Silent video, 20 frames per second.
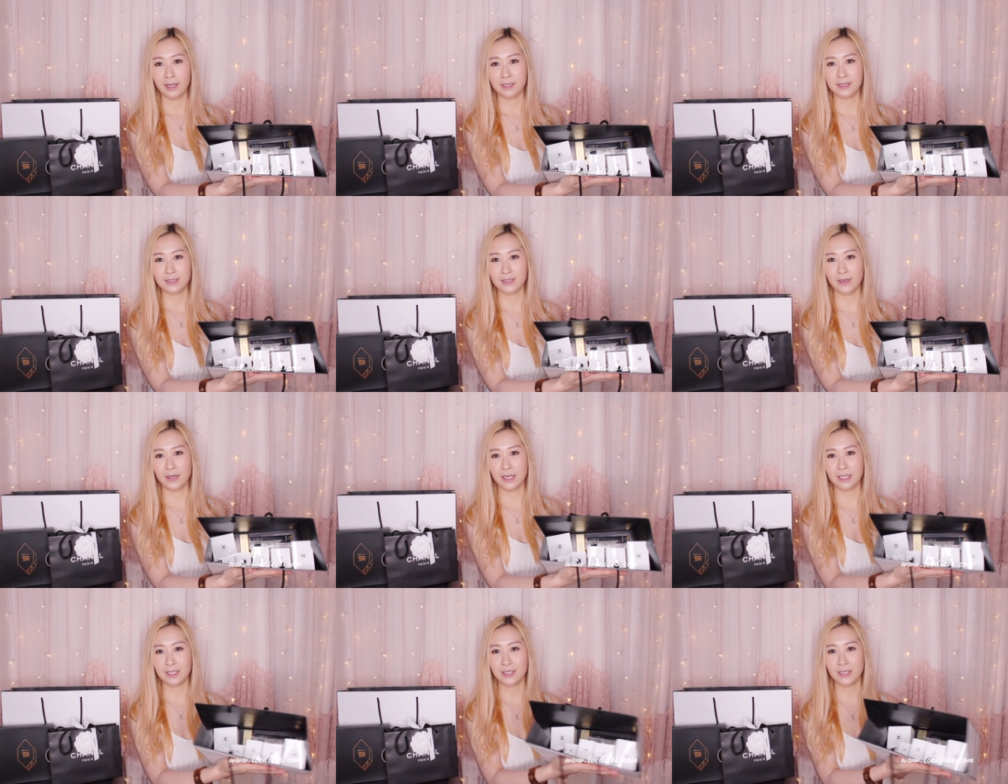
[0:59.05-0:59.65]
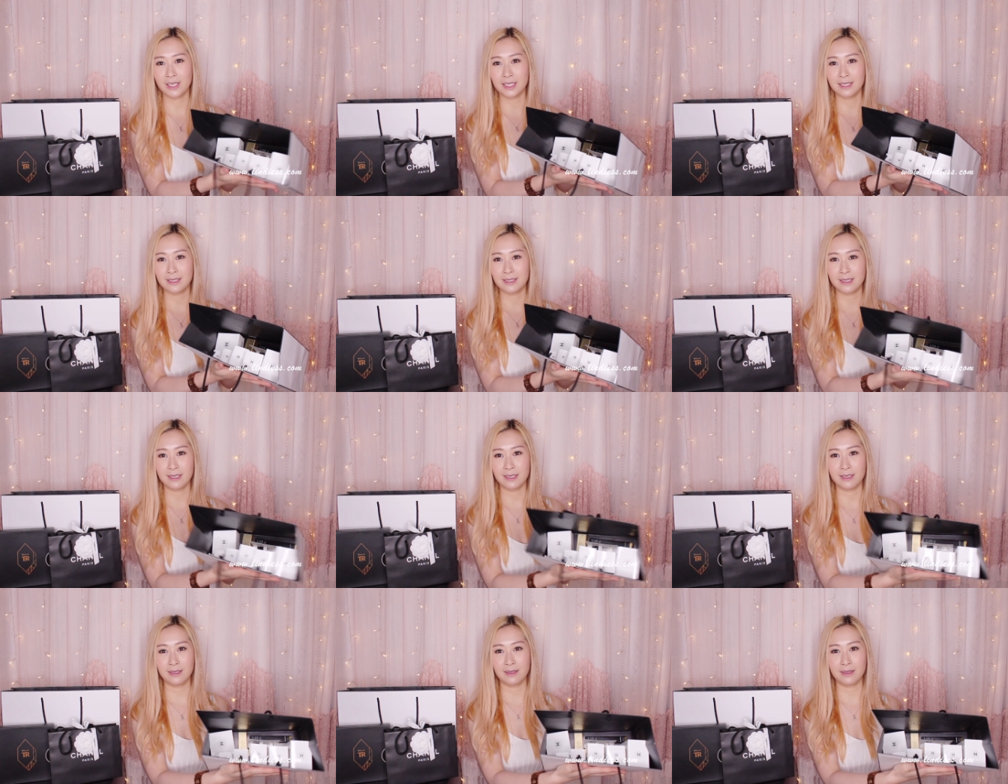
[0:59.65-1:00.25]
So as you can
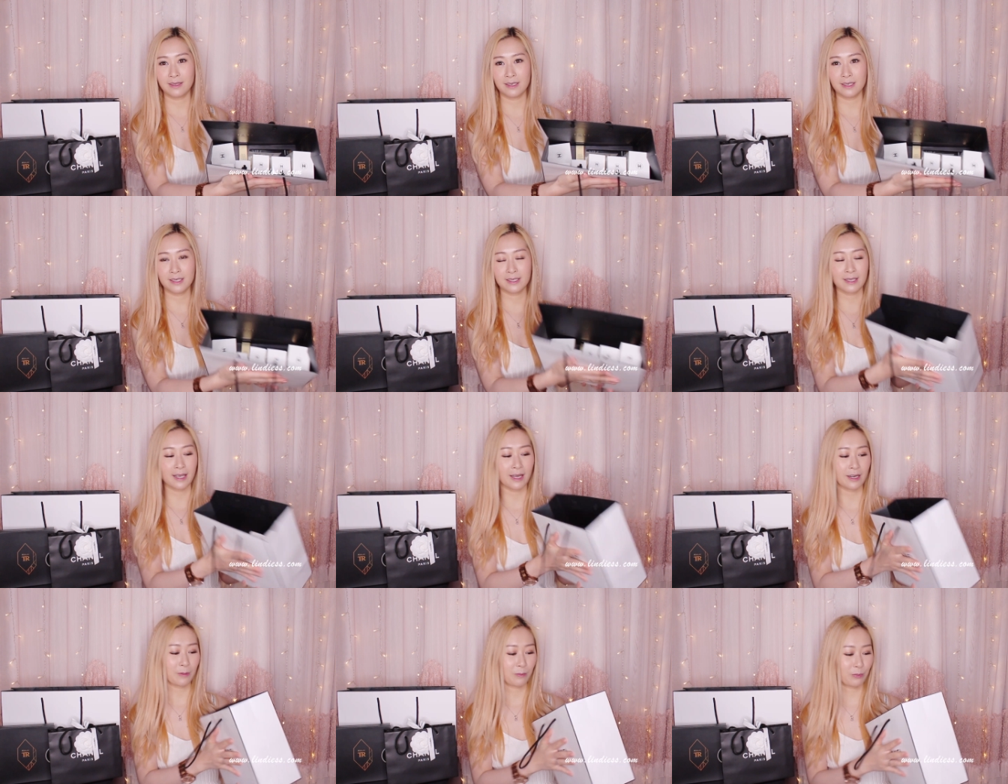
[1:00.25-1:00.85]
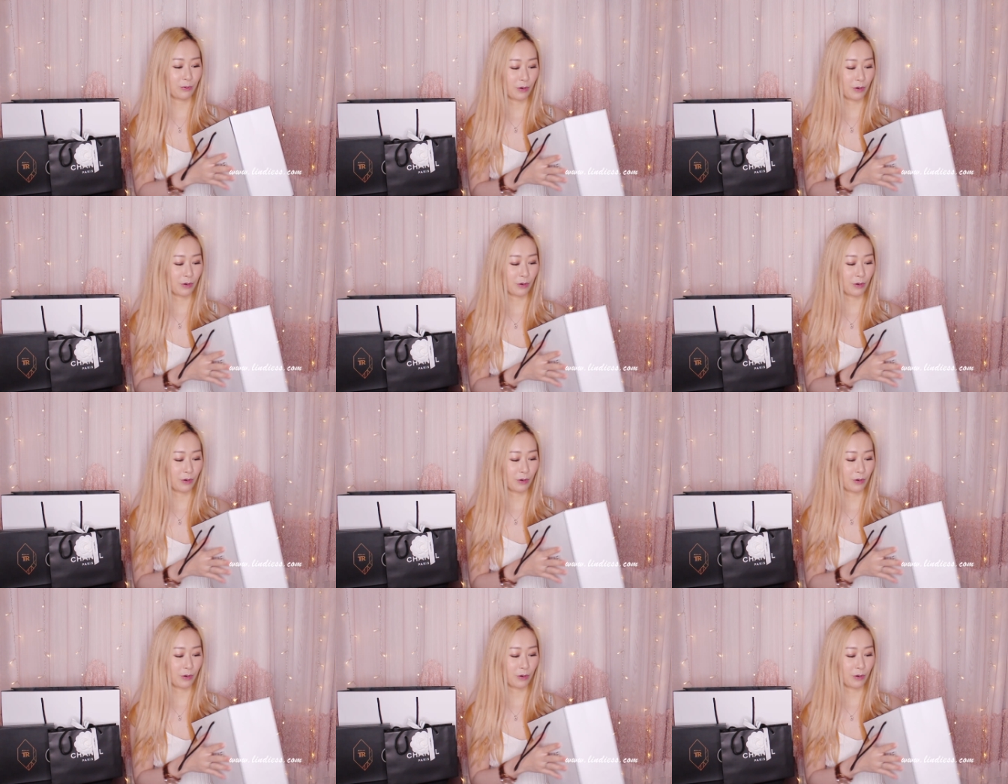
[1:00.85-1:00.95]
see, these are the